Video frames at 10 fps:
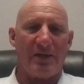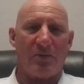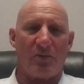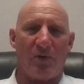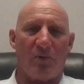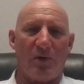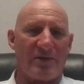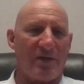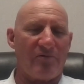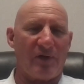what was
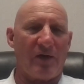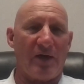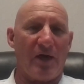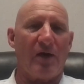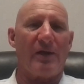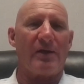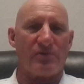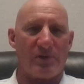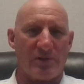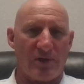a very
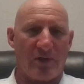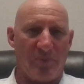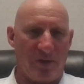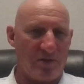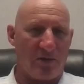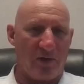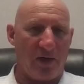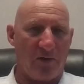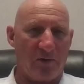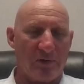uninteresting piece of ground.